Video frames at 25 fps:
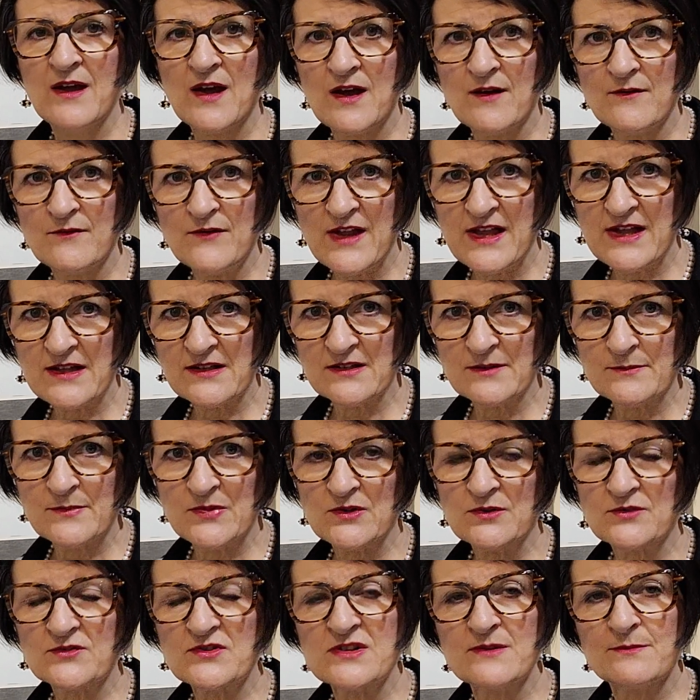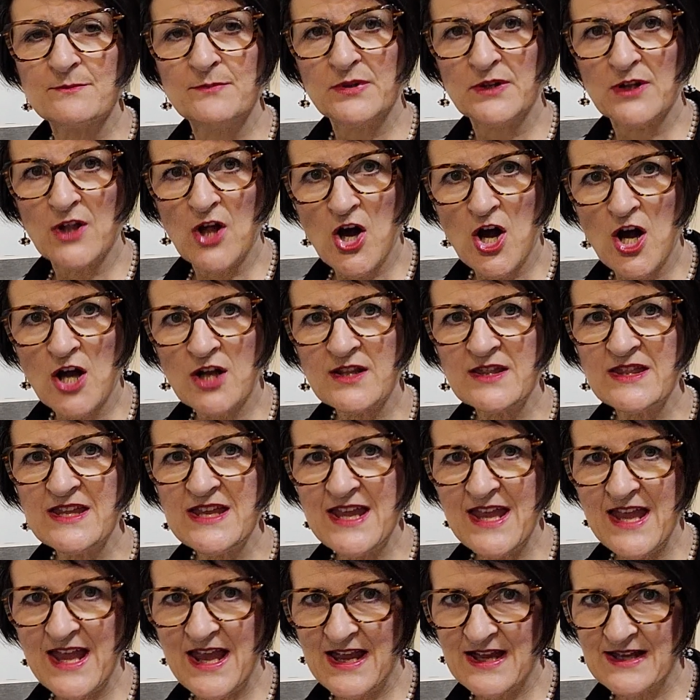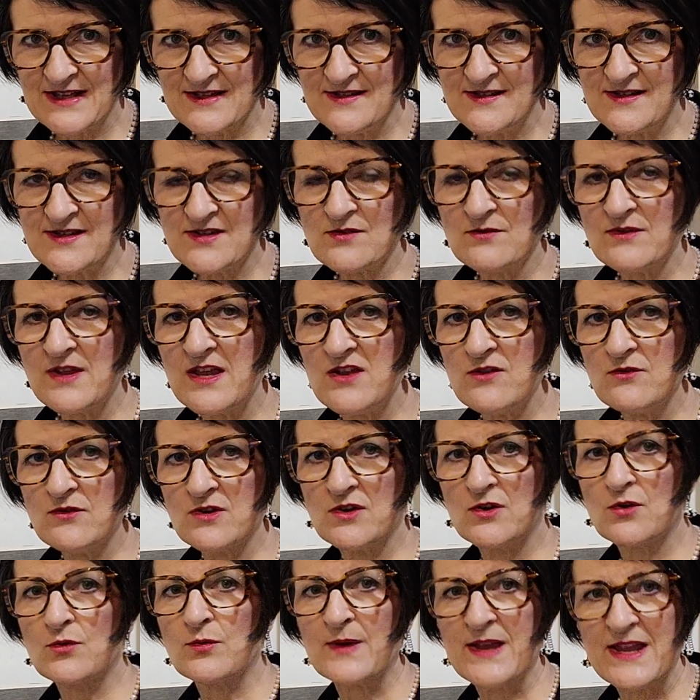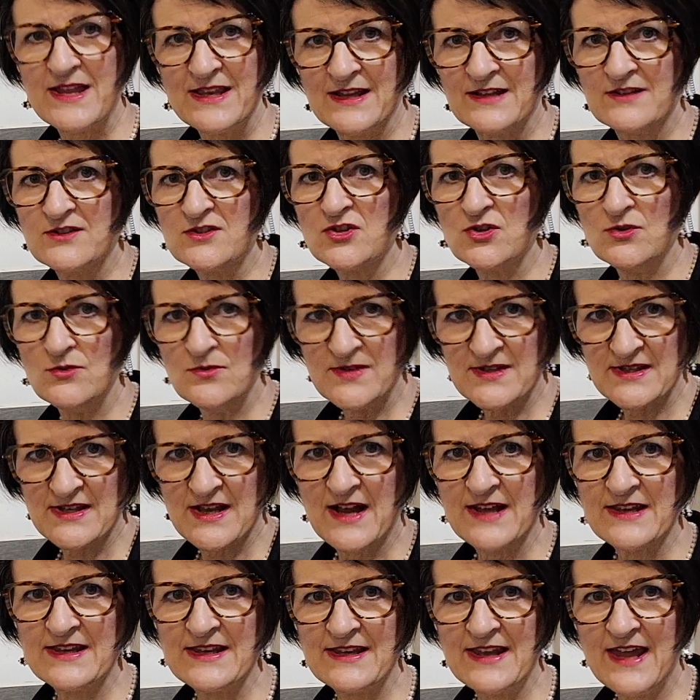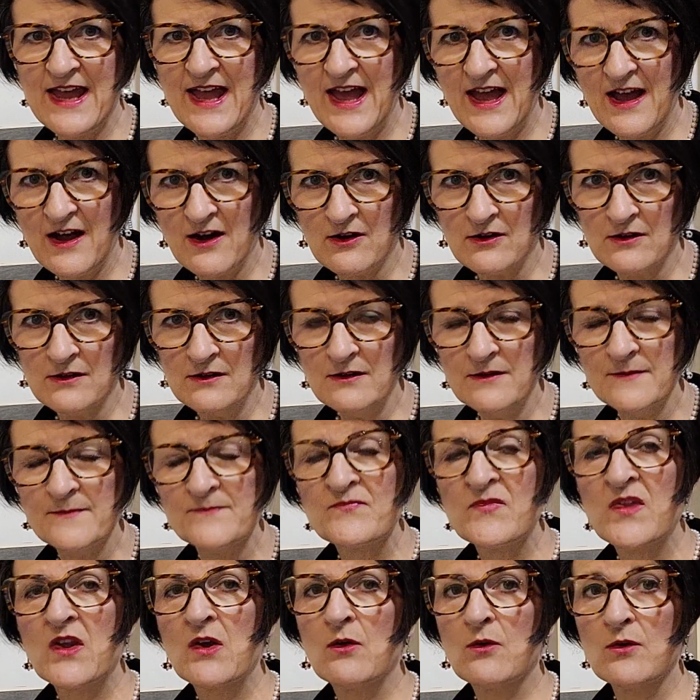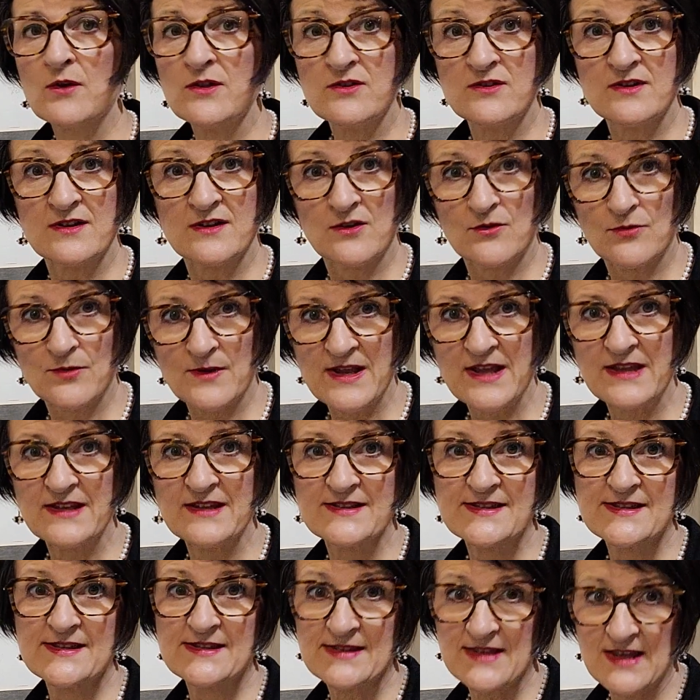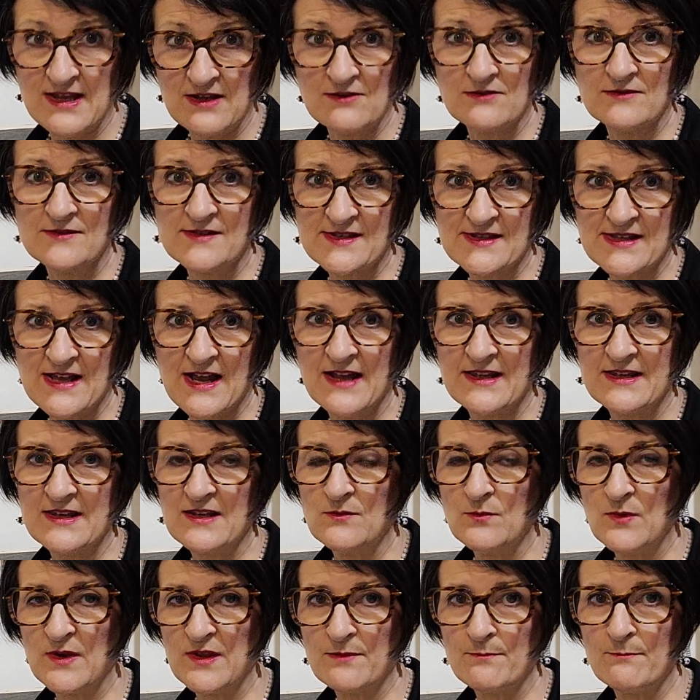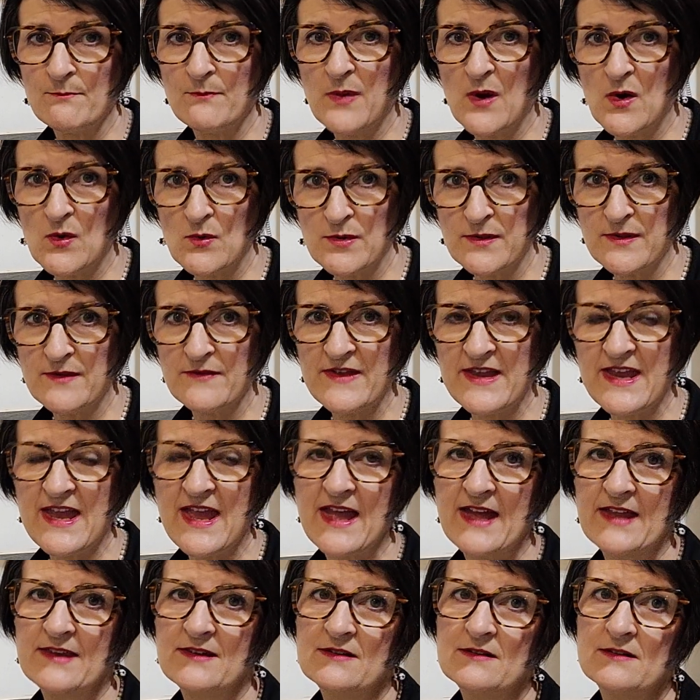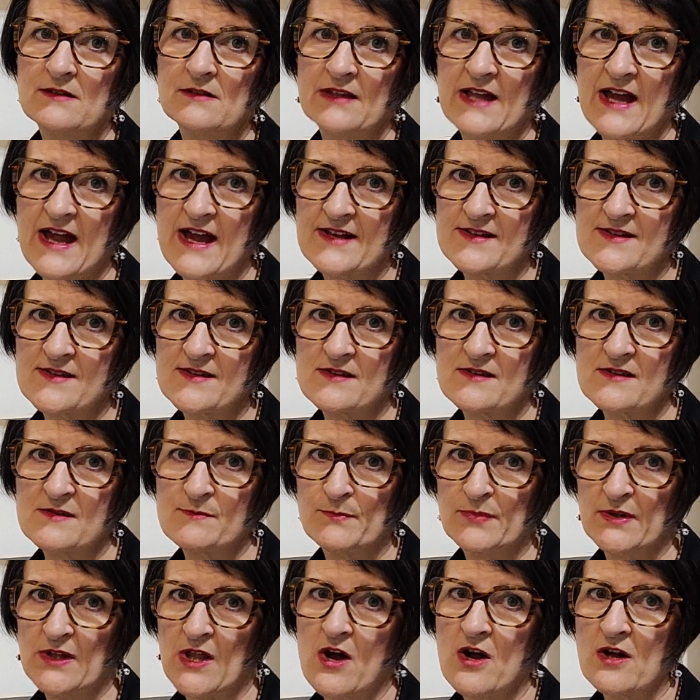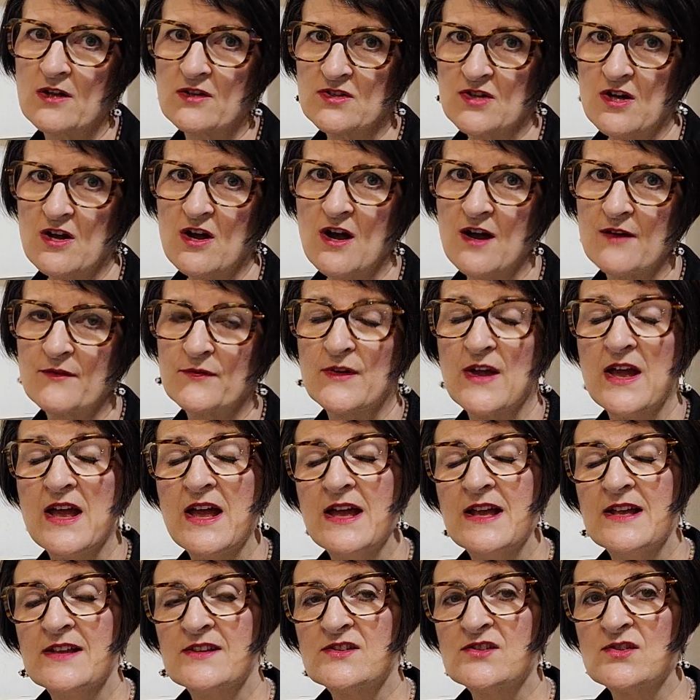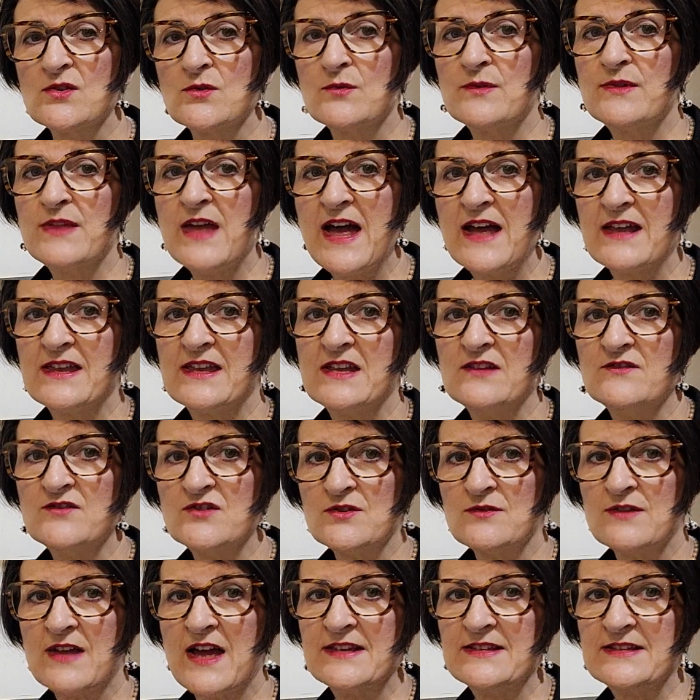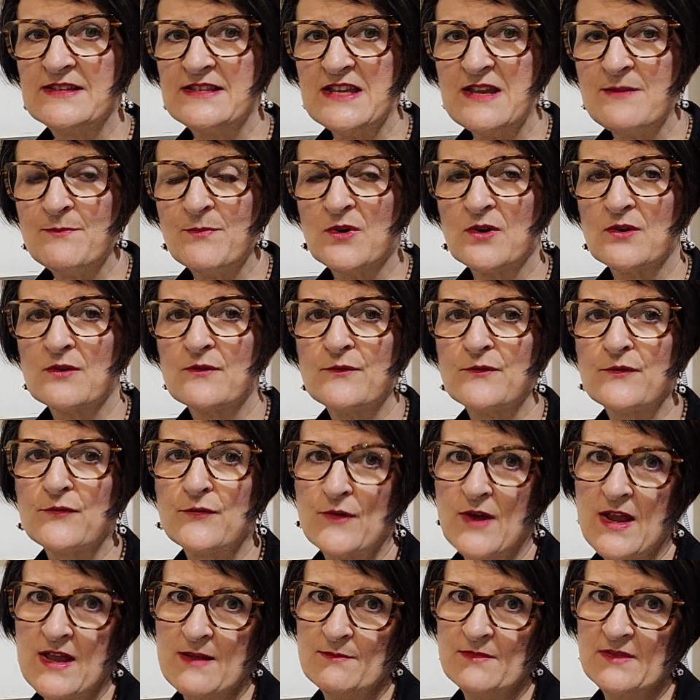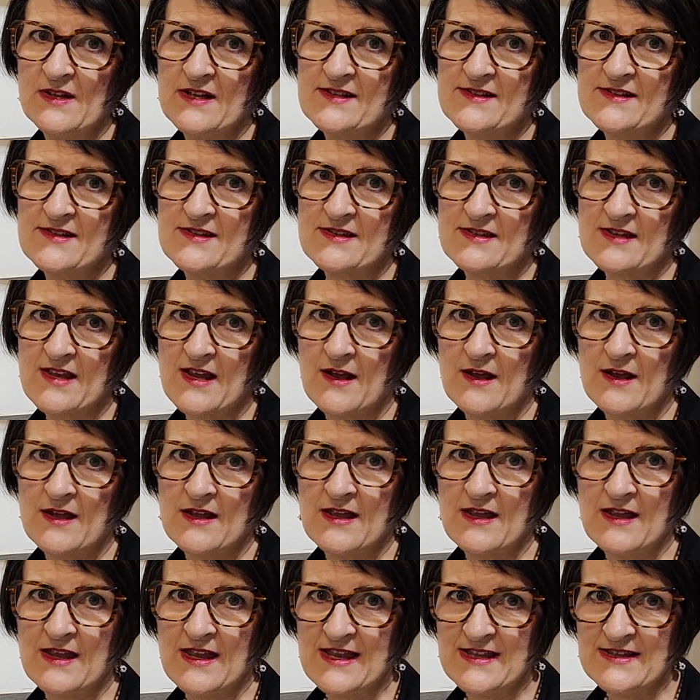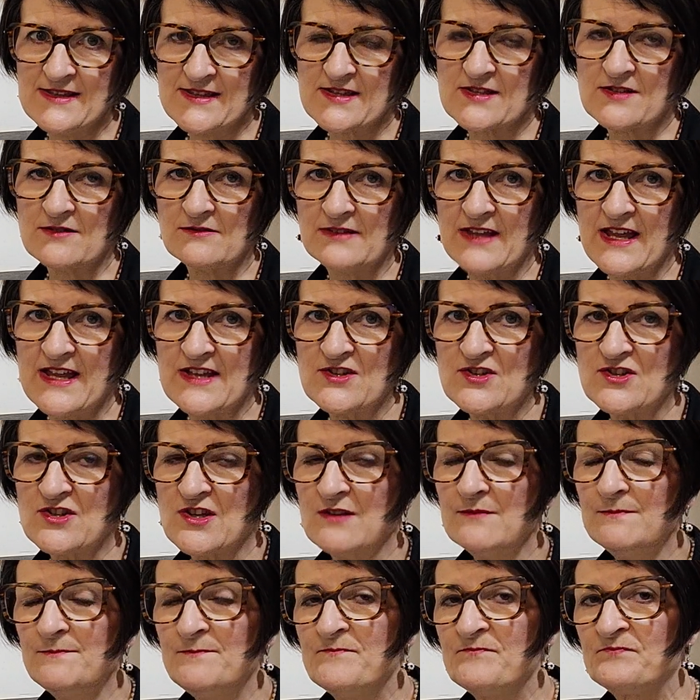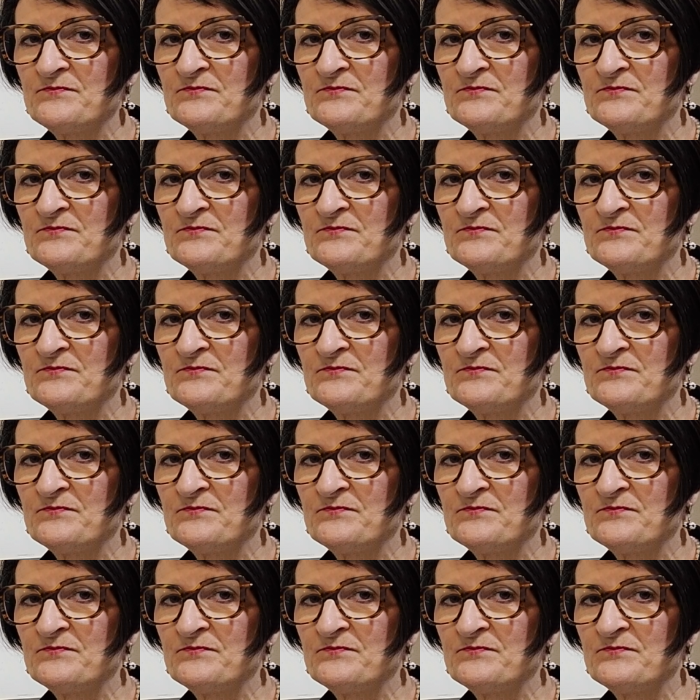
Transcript: available to block the ends so that you can create a two-sided L, or you can create a single-sided with both of the end glasses blocked off. So that gives you that deeper frameless installation.